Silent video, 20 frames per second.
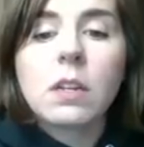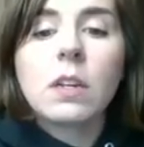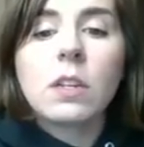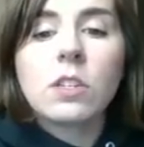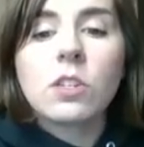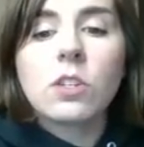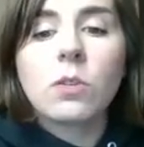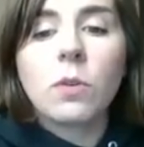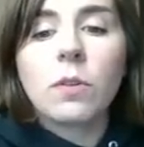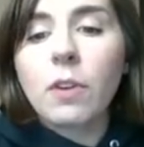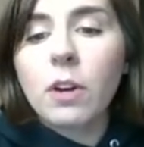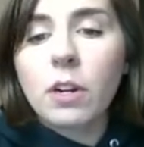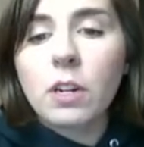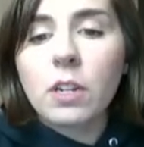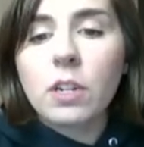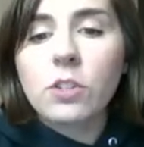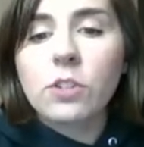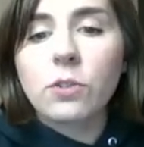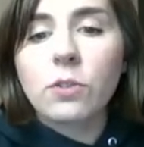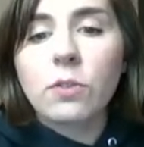So we've already
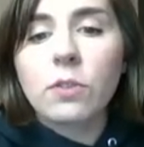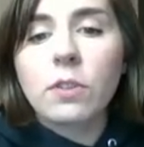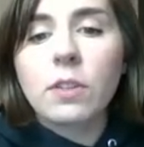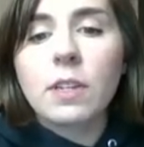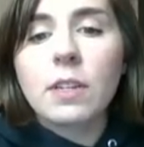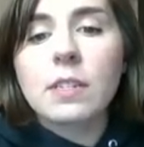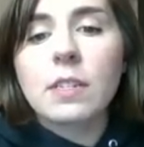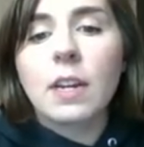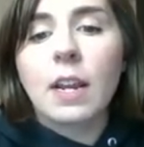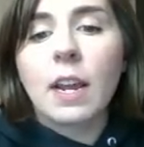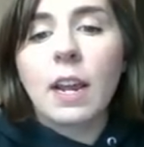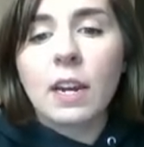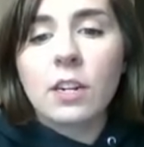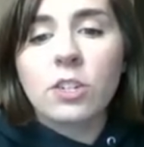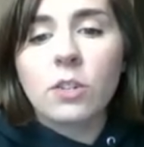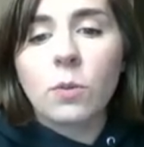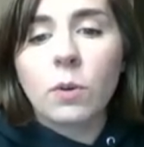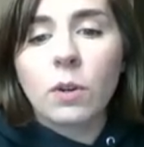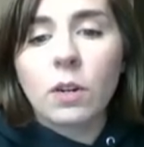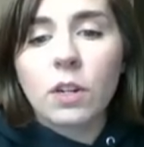extruded this, and I
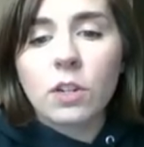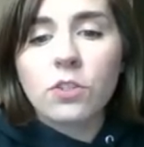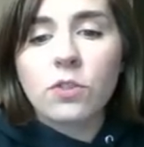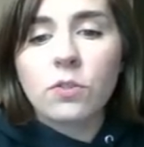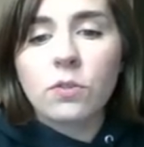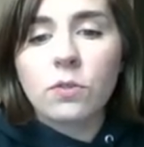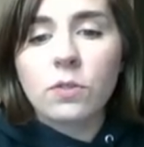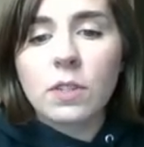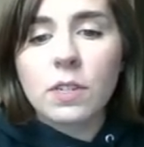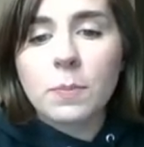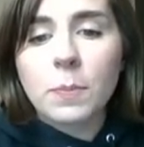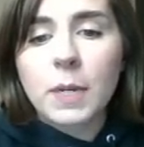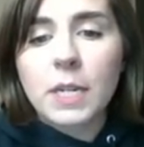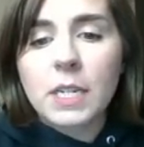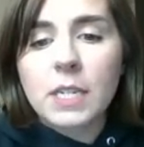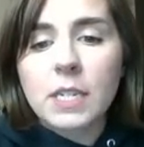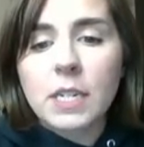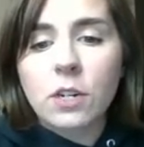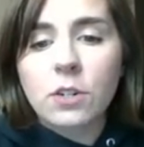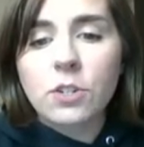actually want to extrude this piece
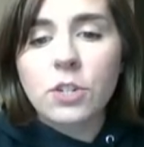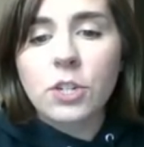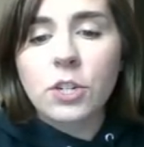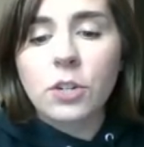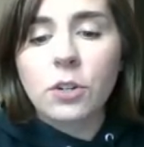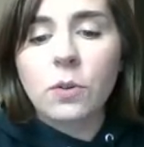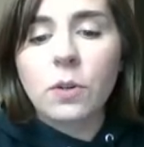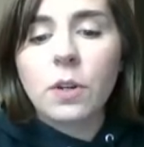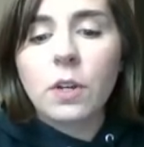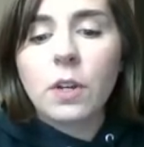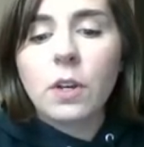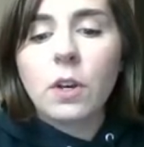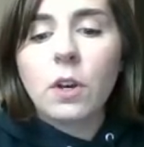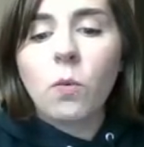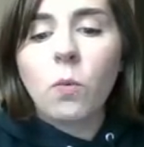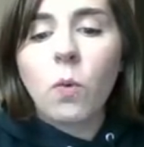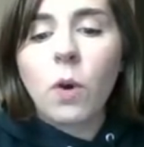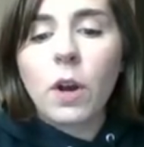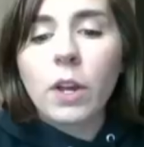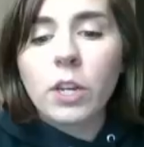here too.
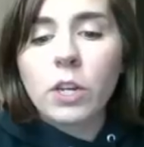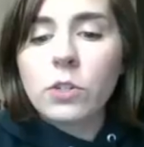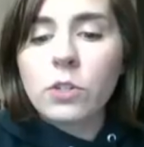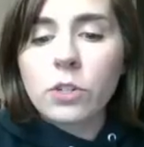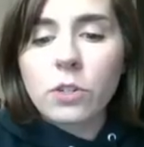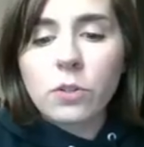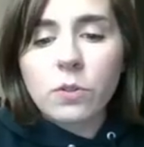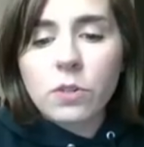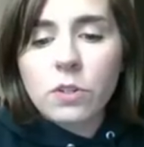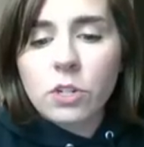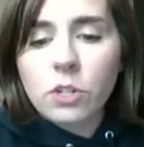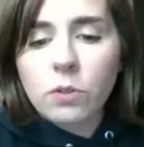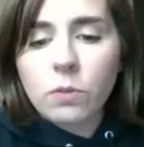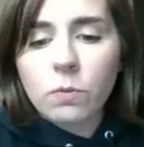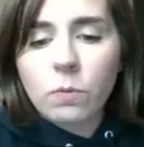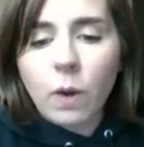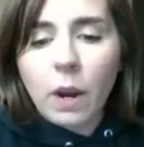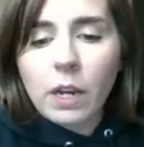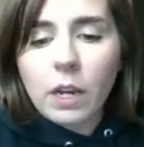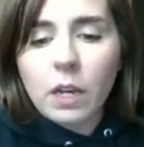What you do is you
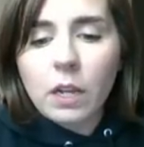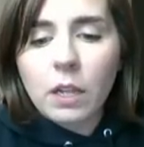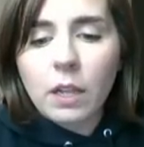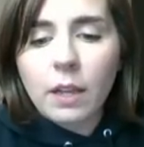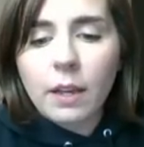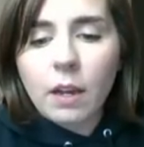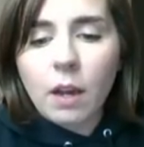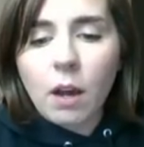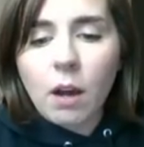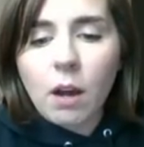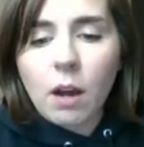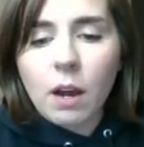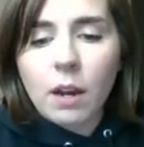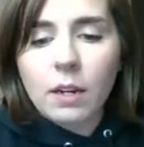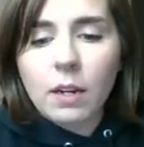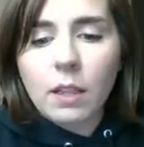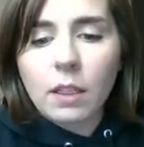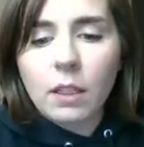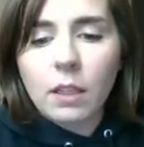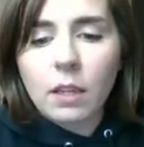right click
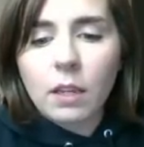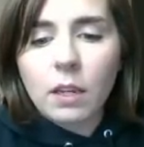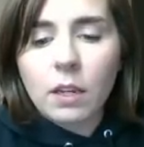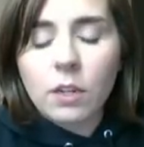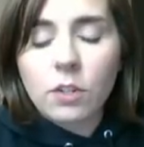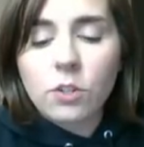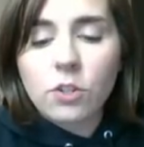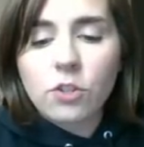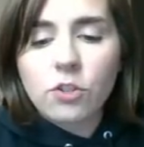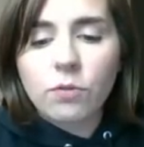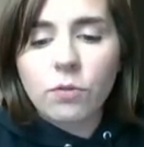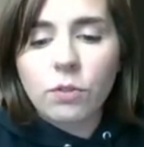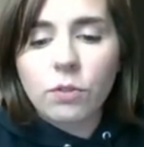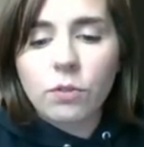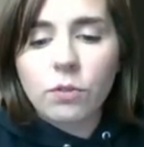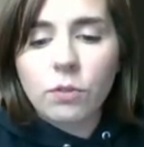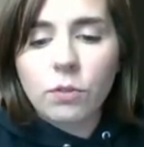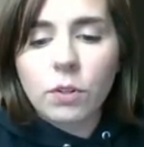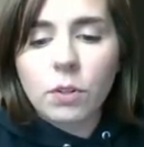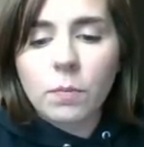on the
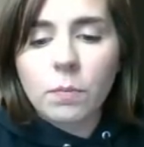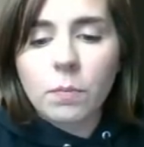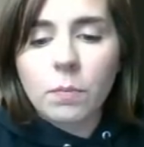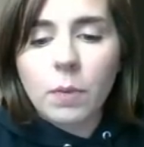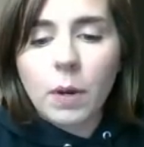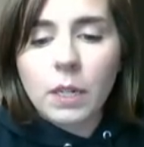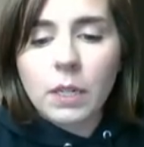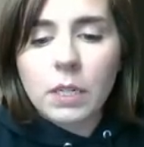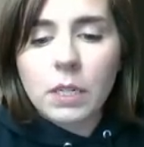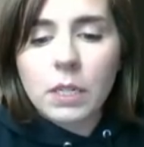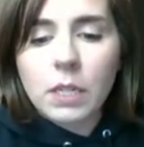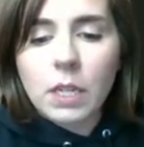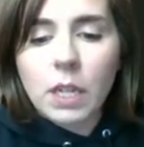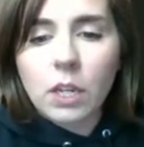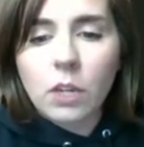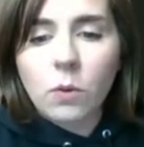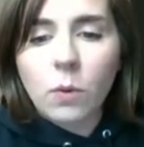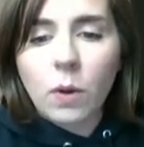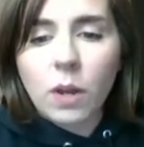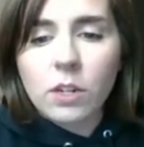extrude button that
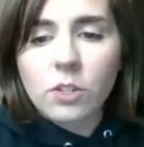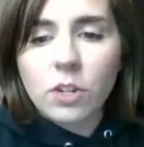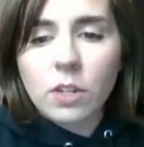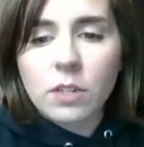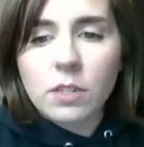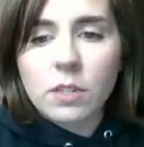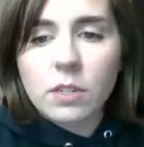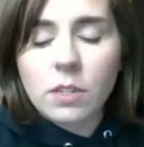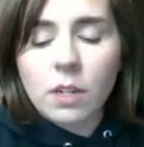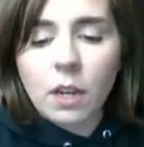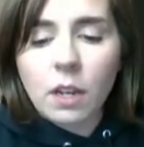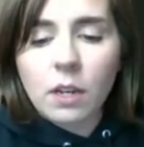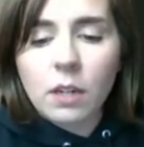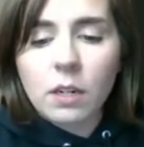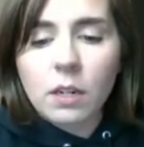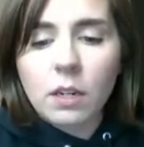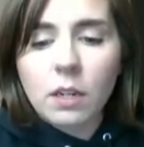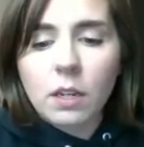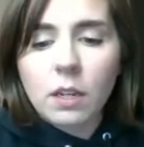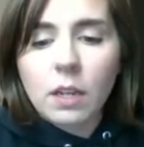you had just
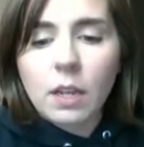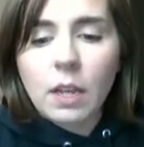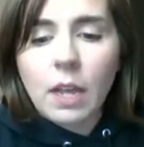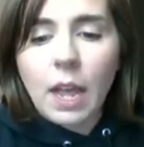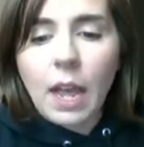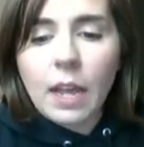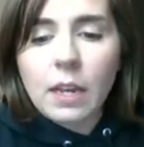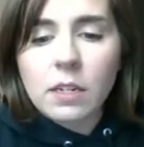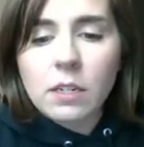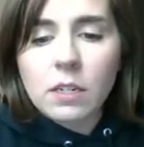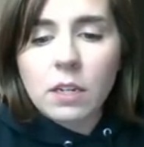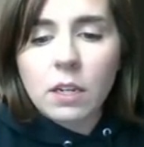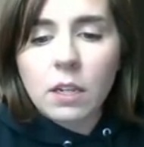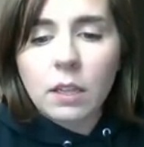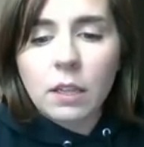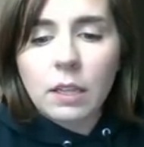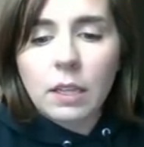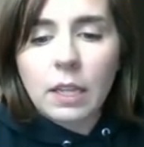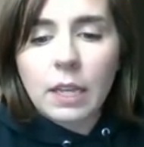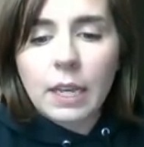done and
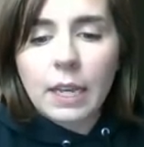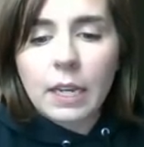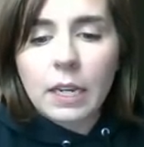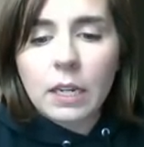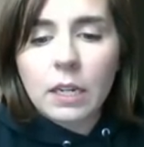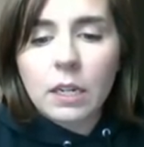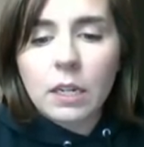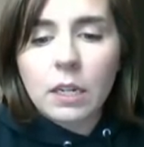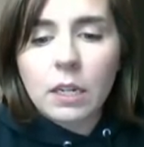click